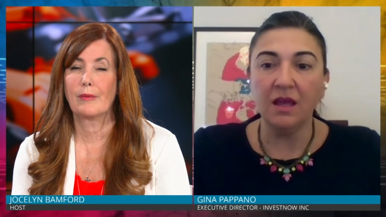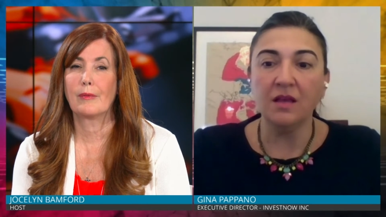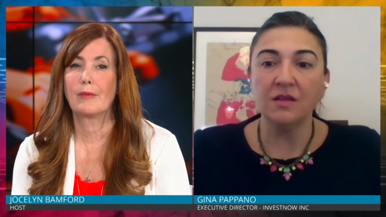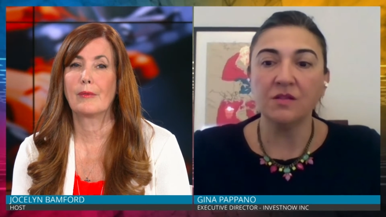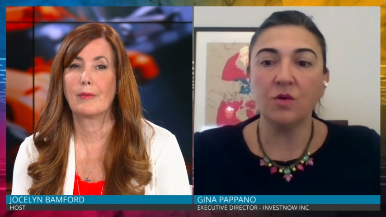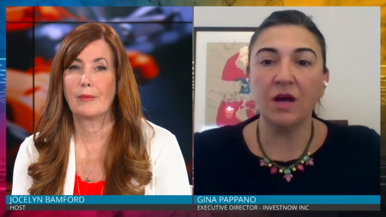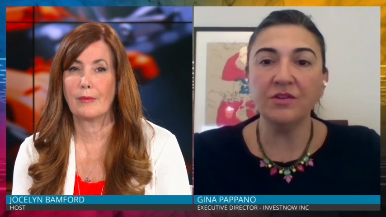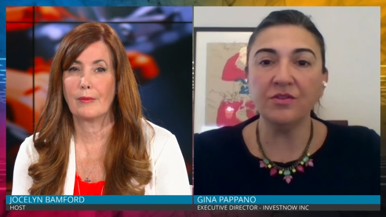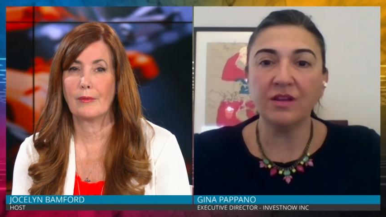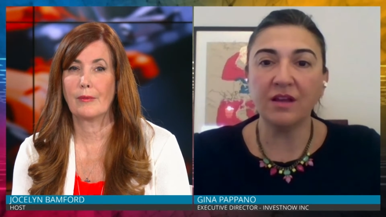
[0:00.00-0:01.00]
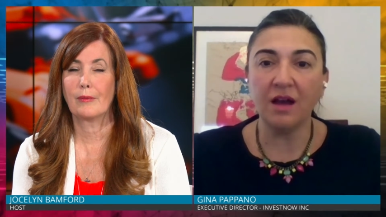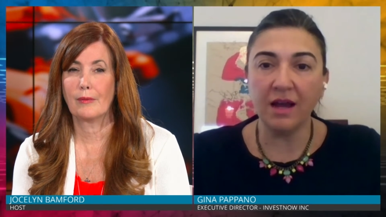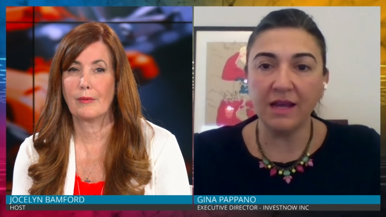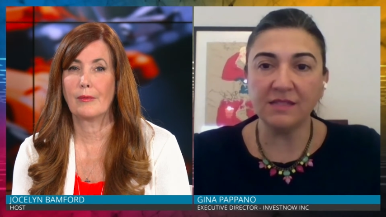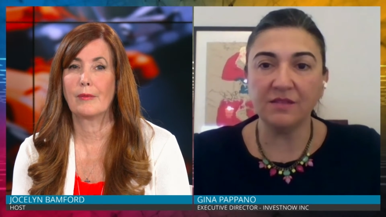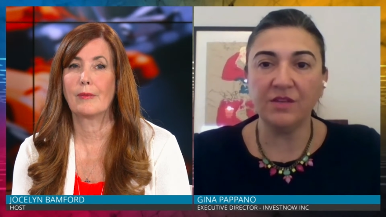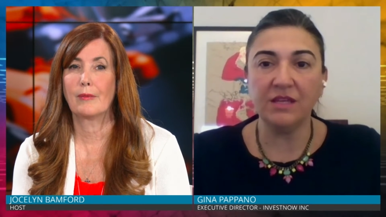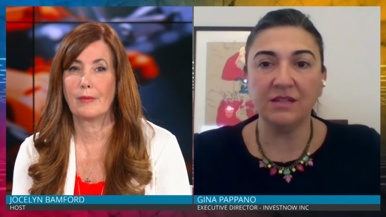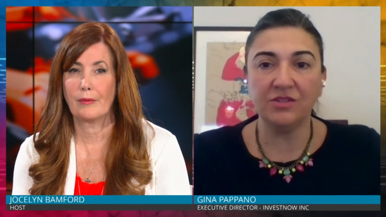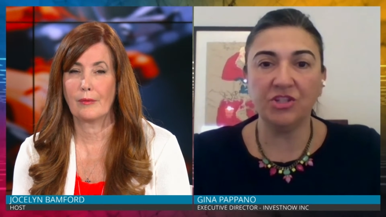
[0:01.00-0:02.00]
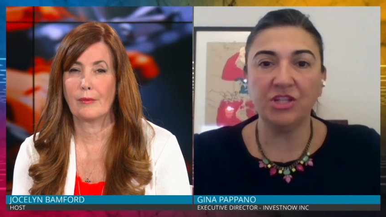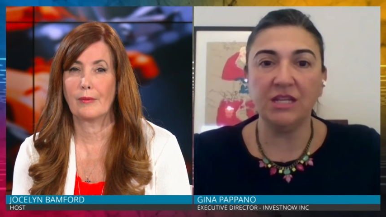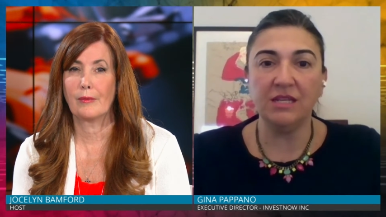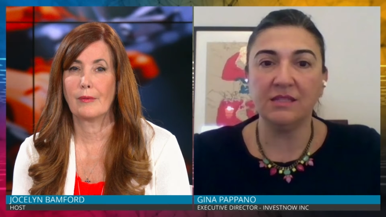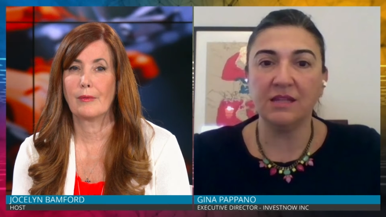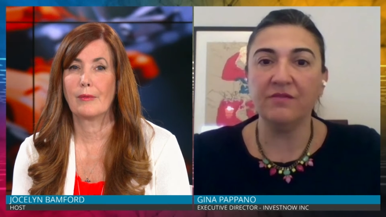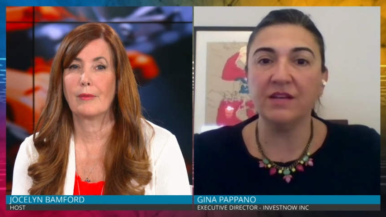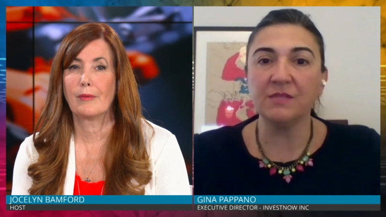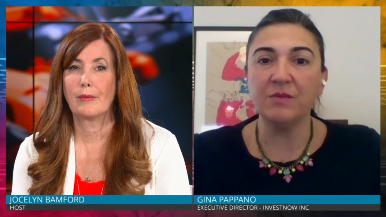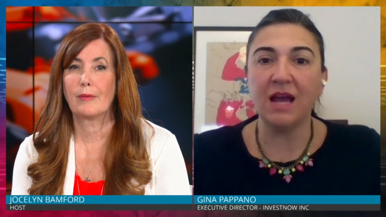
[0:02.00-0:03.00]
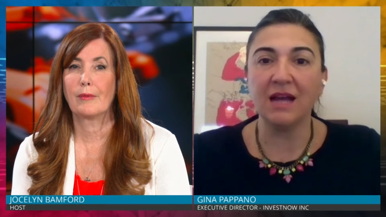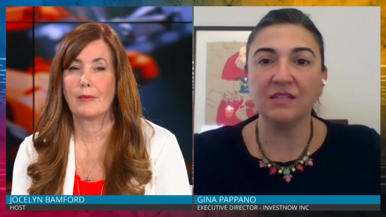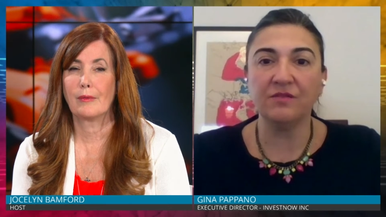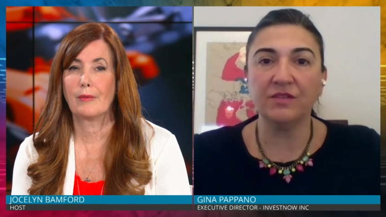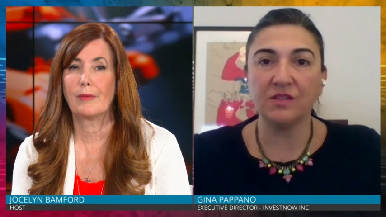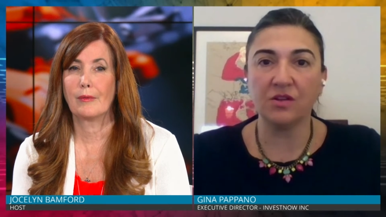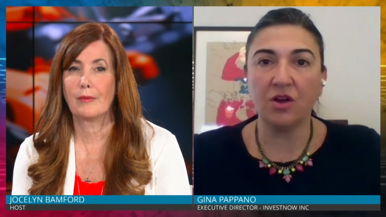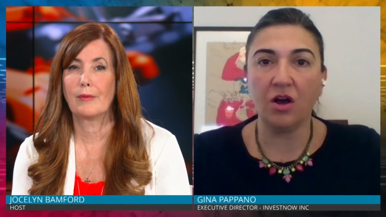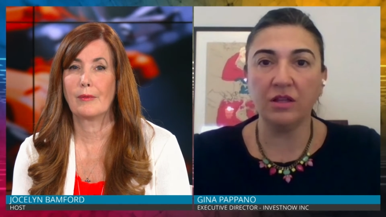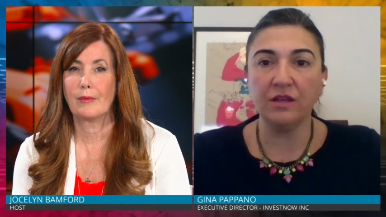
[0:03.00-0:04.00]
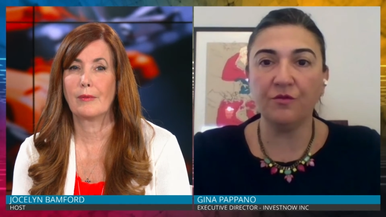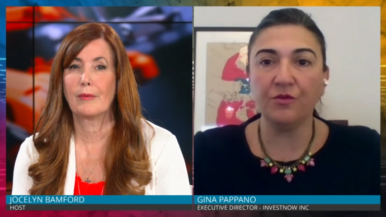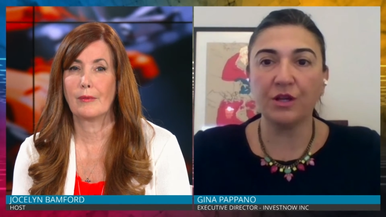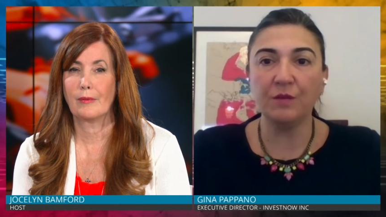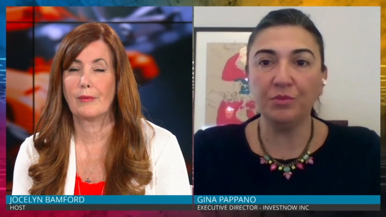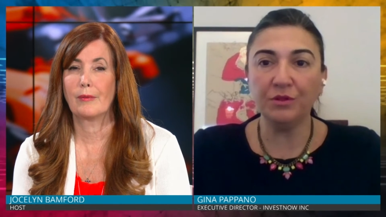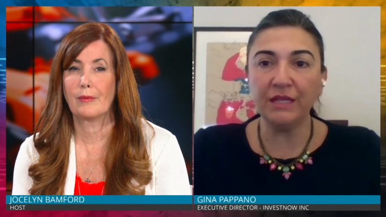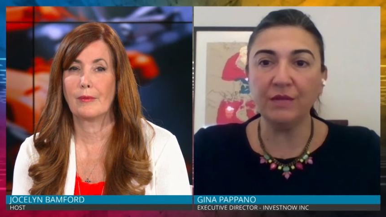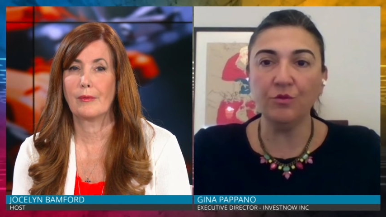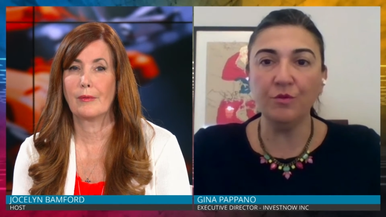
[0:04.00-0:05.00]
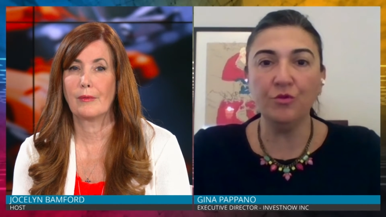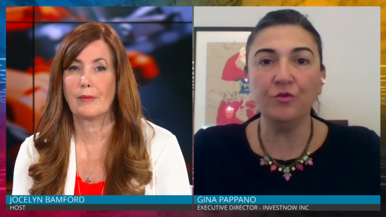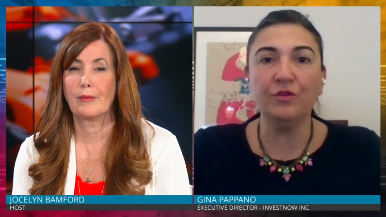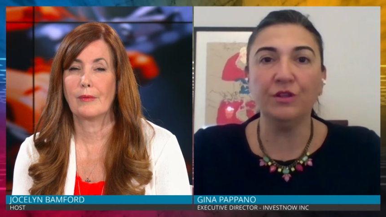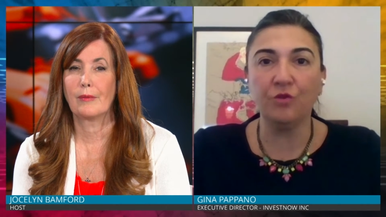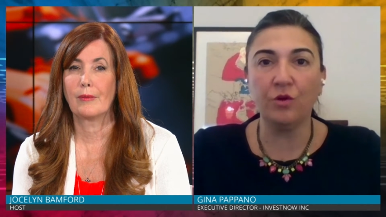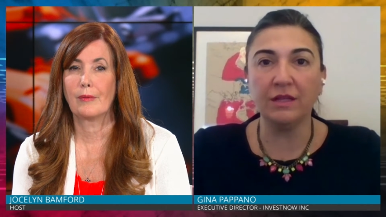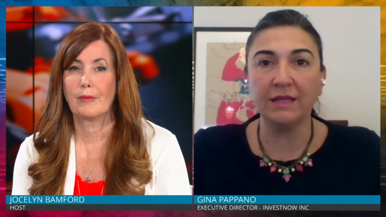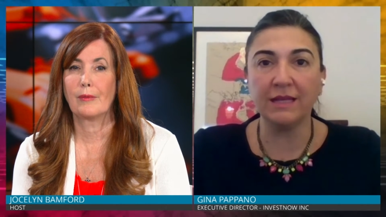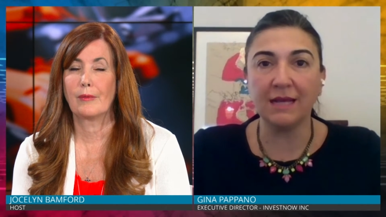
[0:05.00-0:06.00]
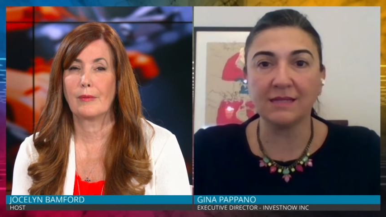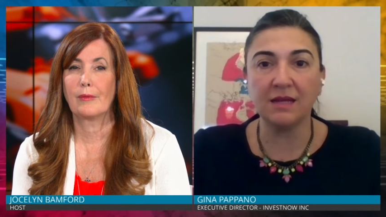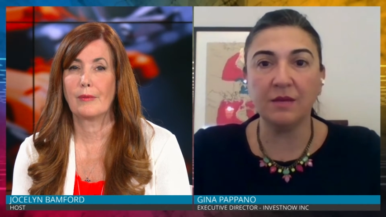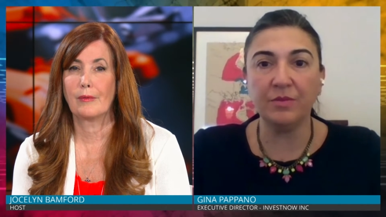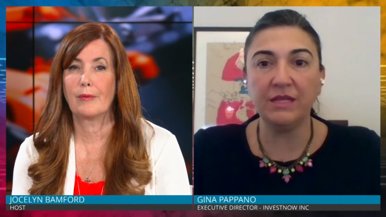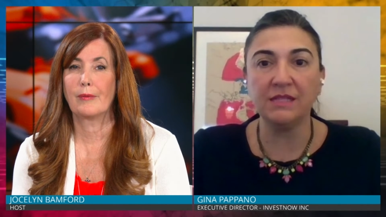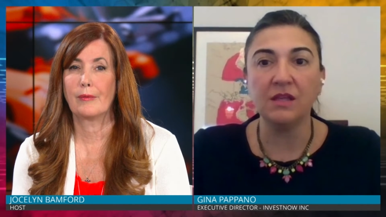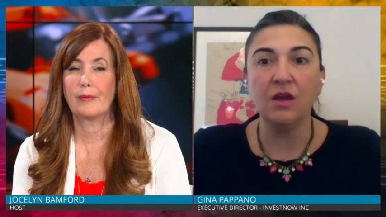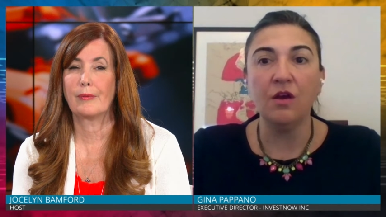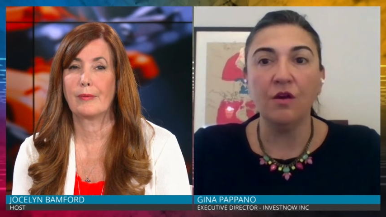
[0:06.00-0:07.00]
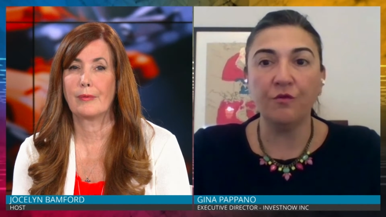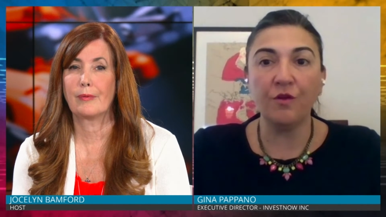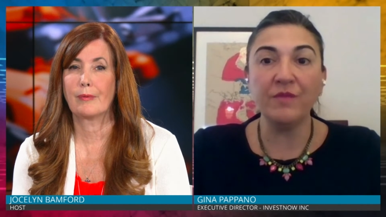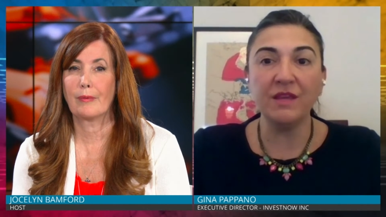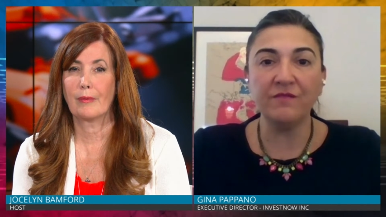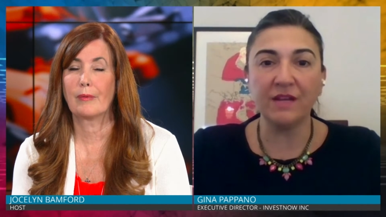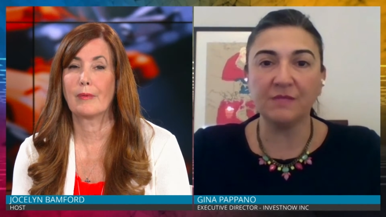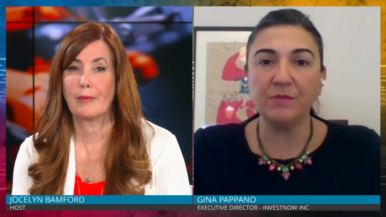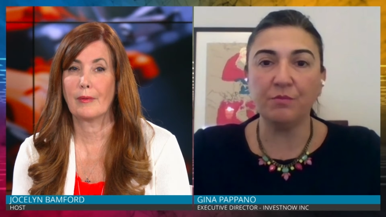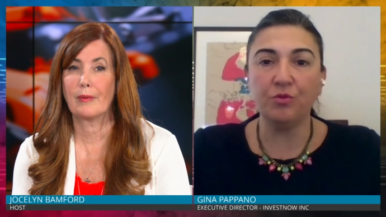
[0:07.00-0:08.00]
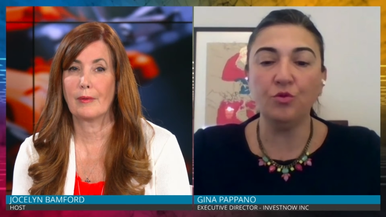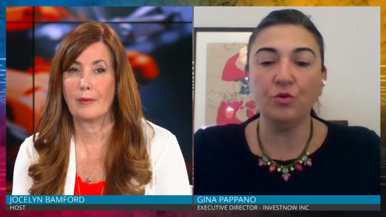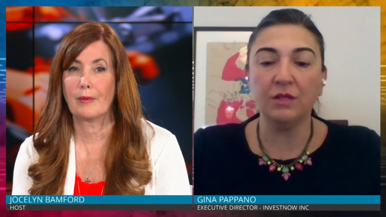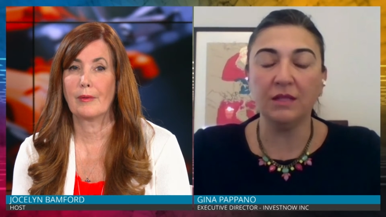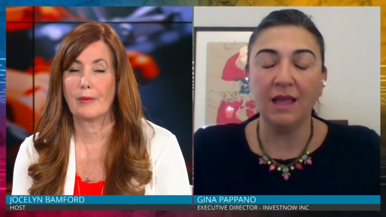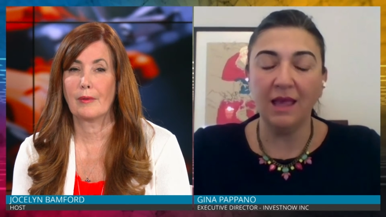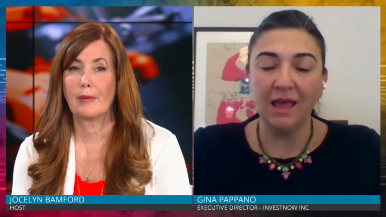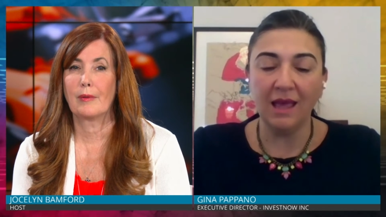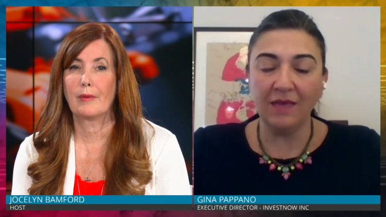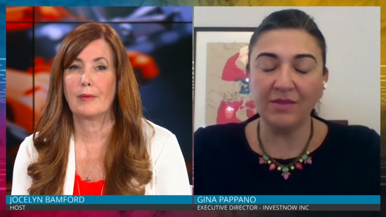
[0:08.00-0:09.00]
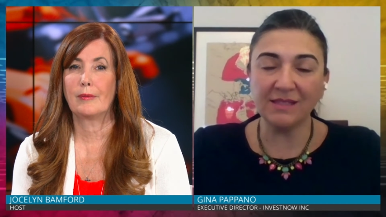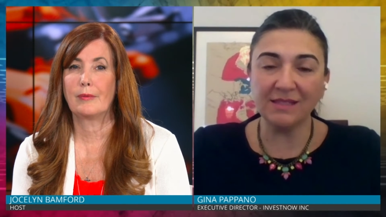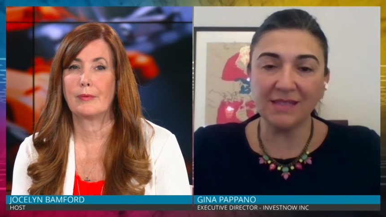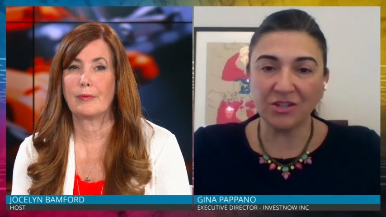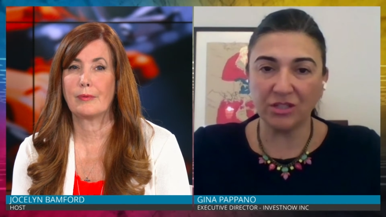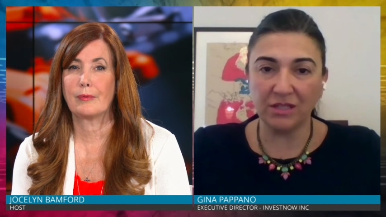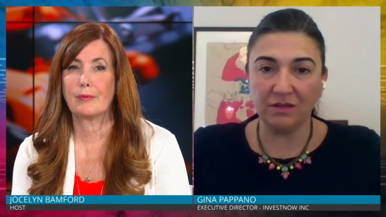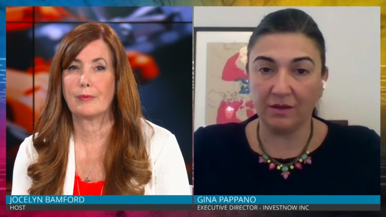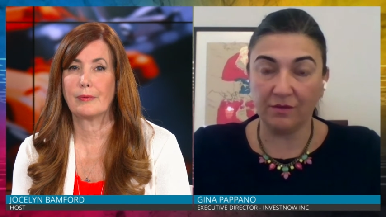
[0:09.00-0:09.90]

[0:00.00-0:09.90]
Speaker 1: So, under the guise of ESG, divestment activists are calling for a complete removal of oil and gas companies from the investment pool. And this is actually